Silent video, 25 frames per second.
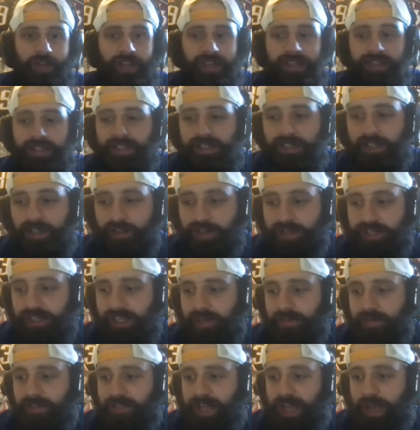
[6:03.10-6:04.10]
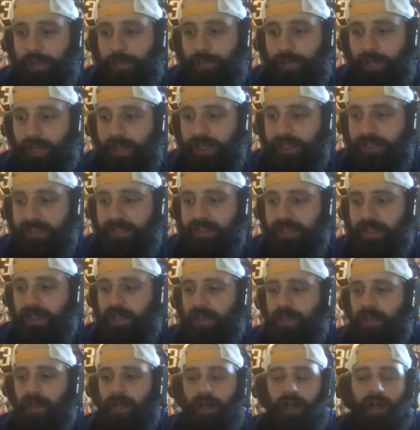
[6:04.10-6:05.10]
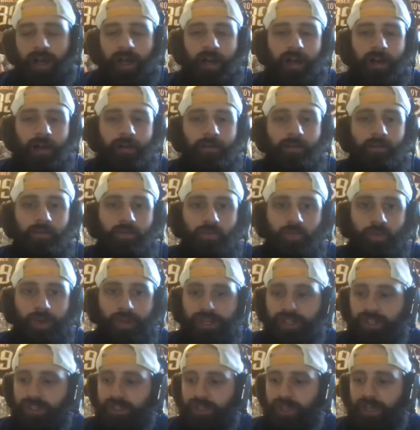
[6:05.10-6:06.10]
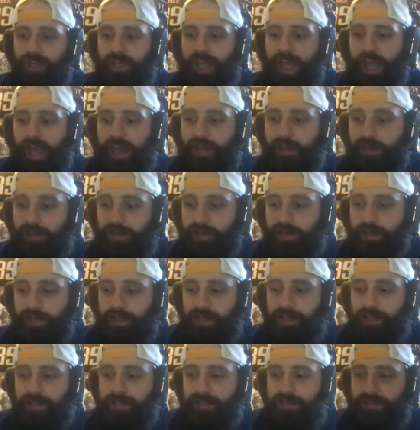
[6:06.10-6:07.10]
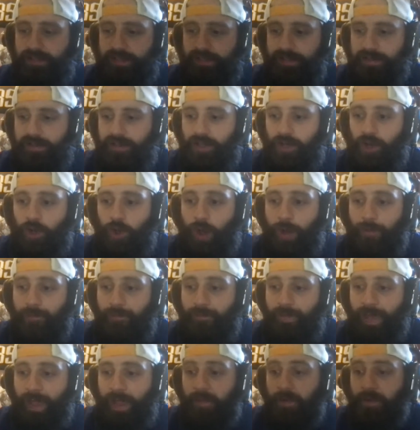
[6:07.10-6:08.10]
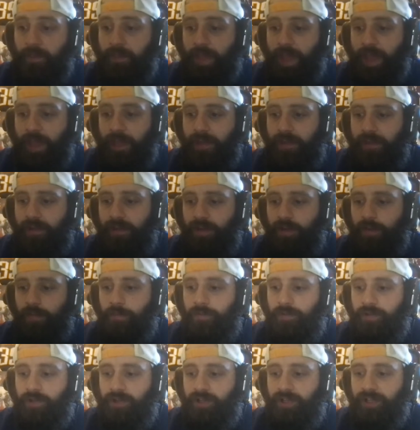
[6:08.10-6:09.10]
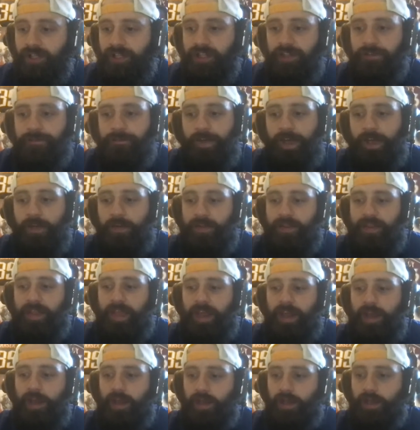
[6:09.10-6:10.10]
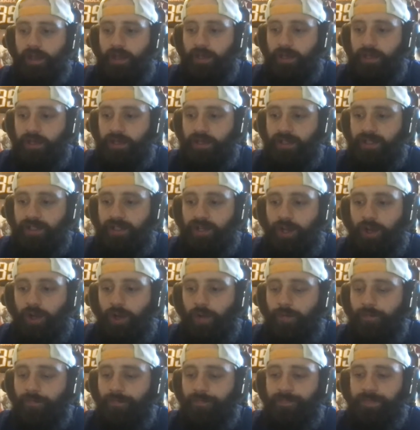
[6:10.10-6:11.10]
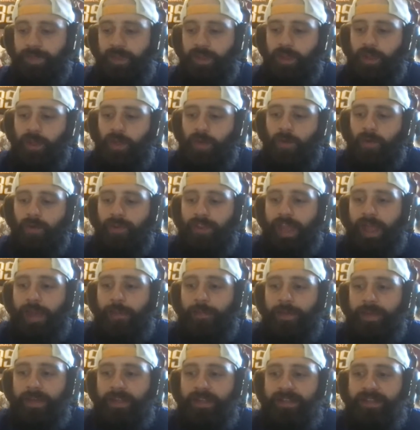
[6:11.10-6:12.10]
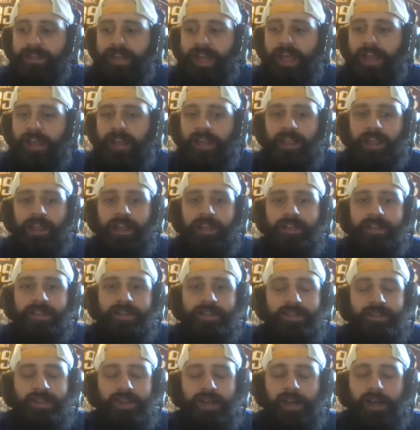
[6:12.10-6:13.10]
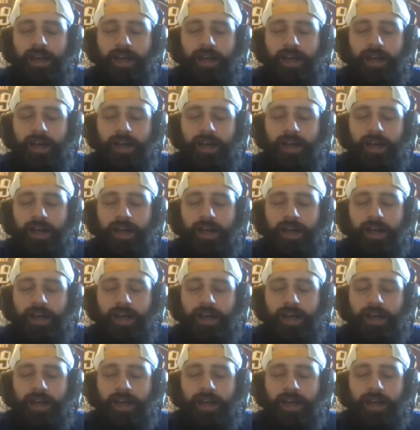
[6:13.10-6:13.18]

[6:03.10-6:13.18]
against the other team's top lines, which, again, is, I'm fine with that. Completely fine with that. So with that being said, it's